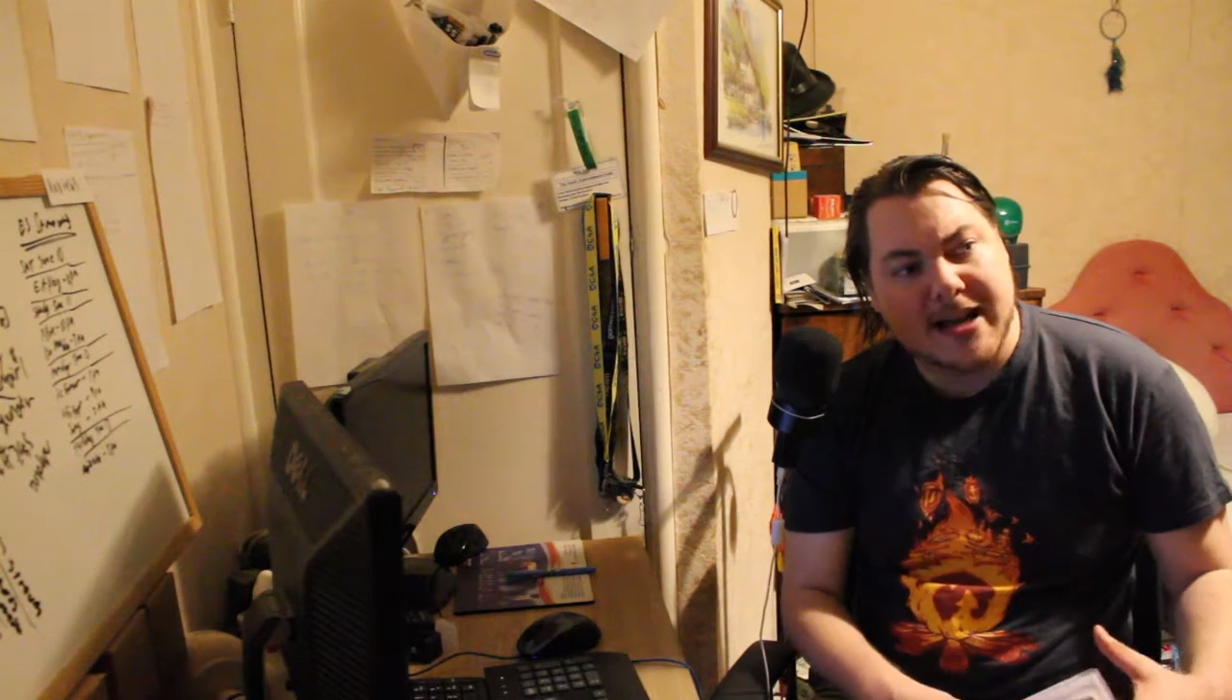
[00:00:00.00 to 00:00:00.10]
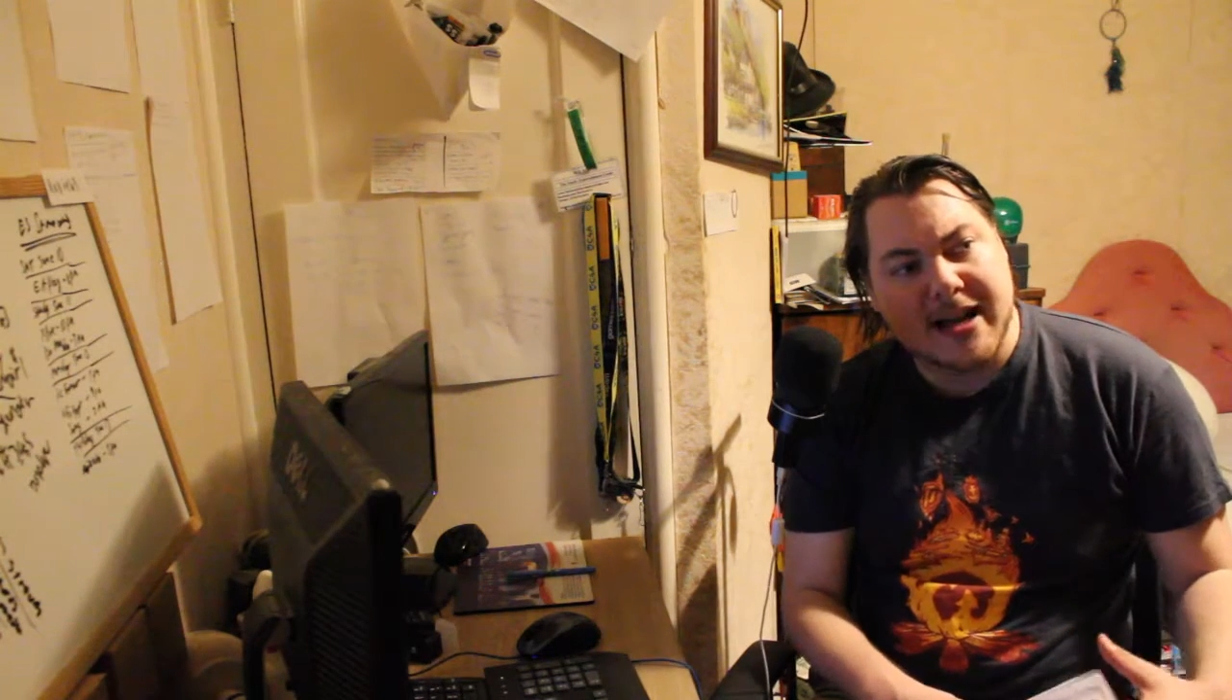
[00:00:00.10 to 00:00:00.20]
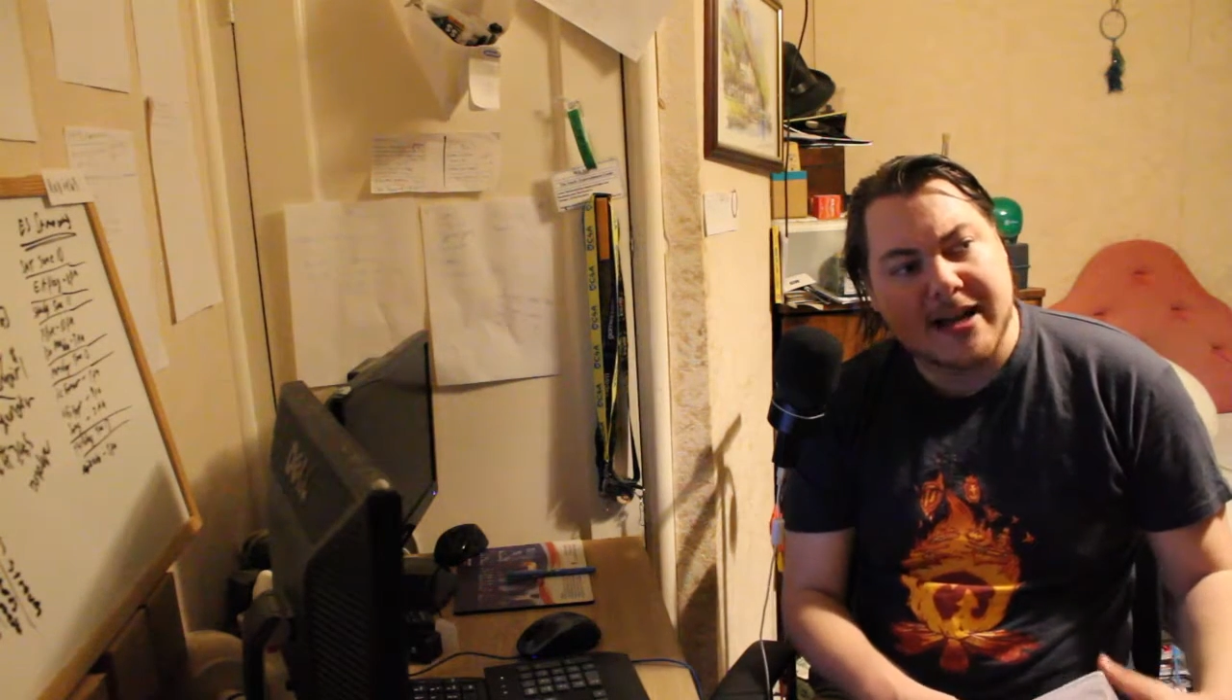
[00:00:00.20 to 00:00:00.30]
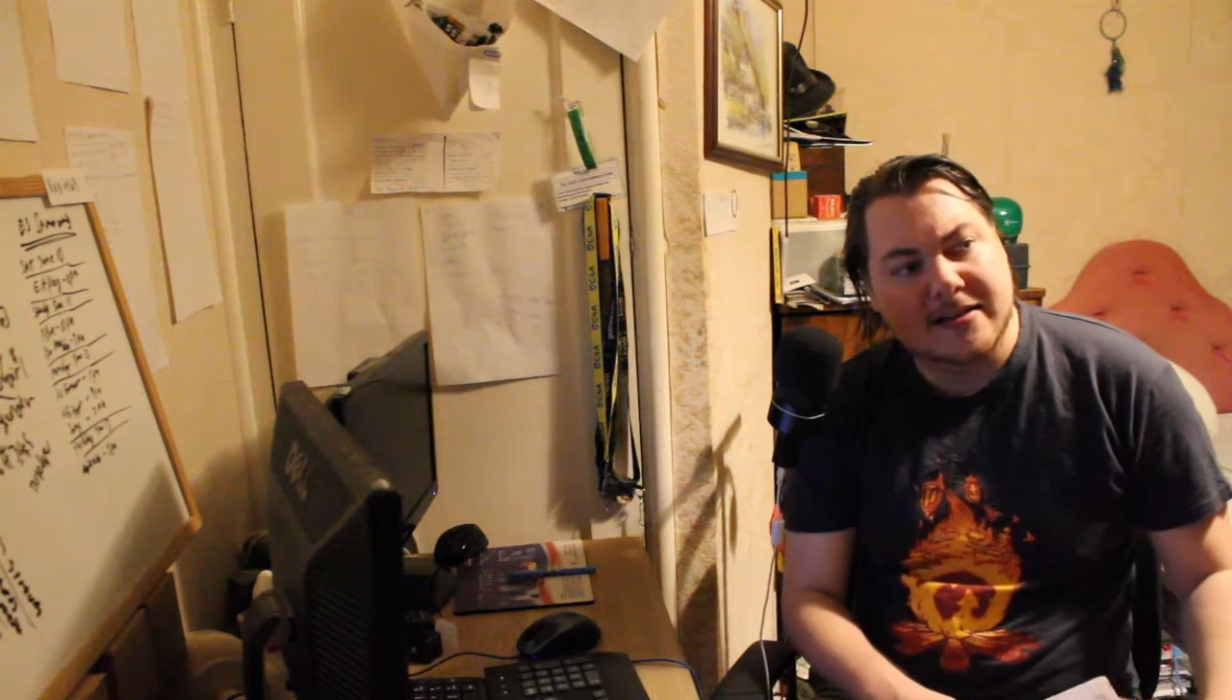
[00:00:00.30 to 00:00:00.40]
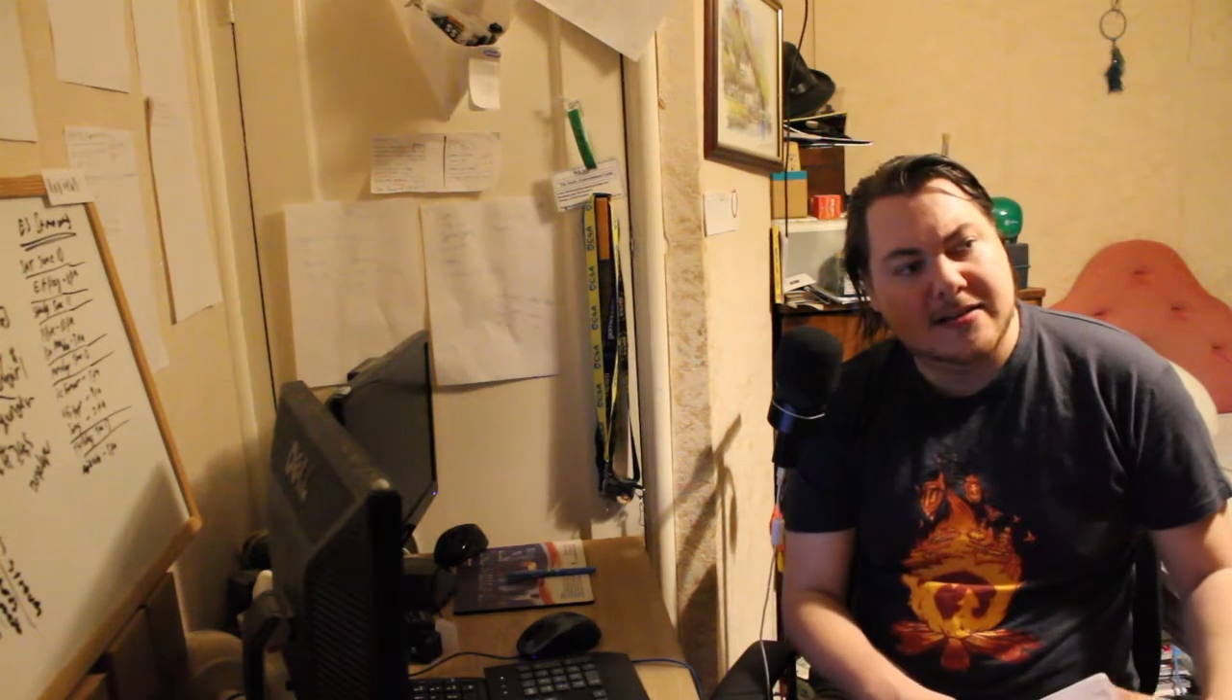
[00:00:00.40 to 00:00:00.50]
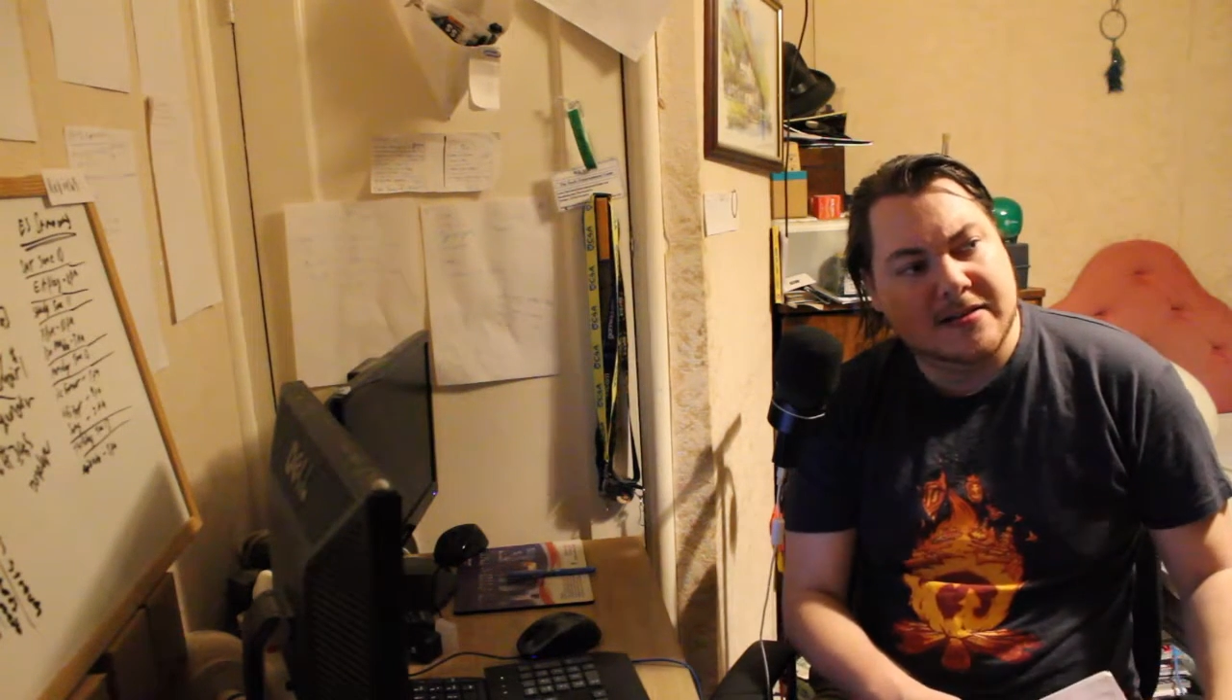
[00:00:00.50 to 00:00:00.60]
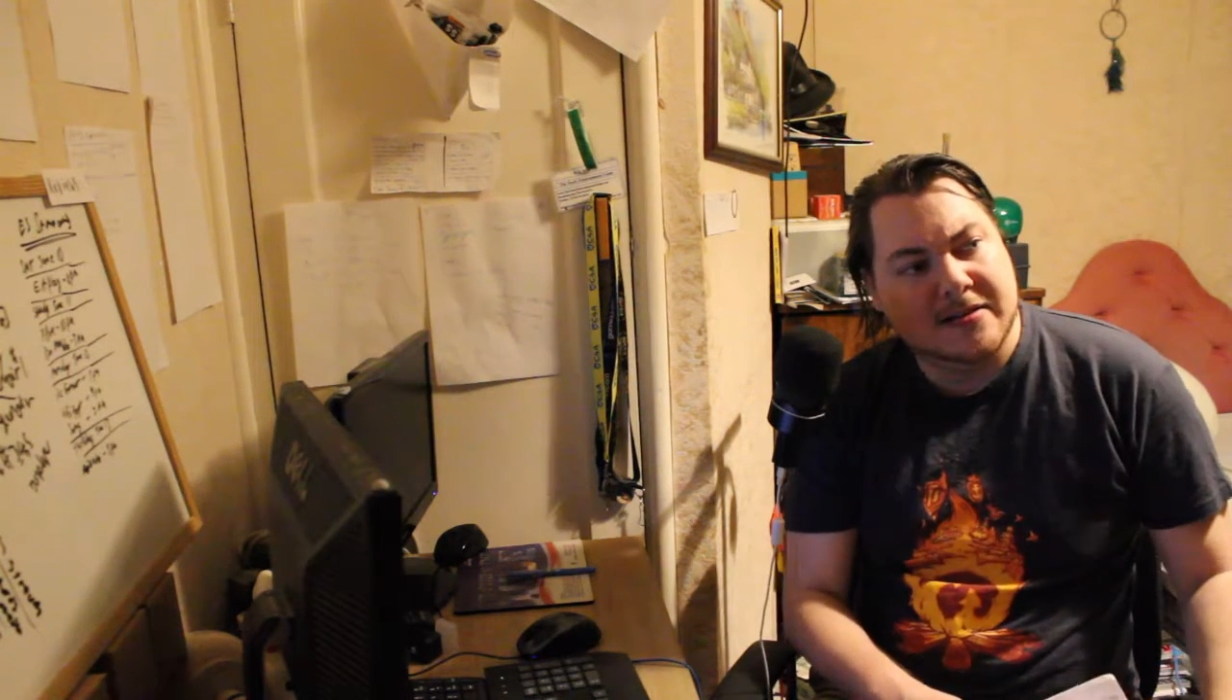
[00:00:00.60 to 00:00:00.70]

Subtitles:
at.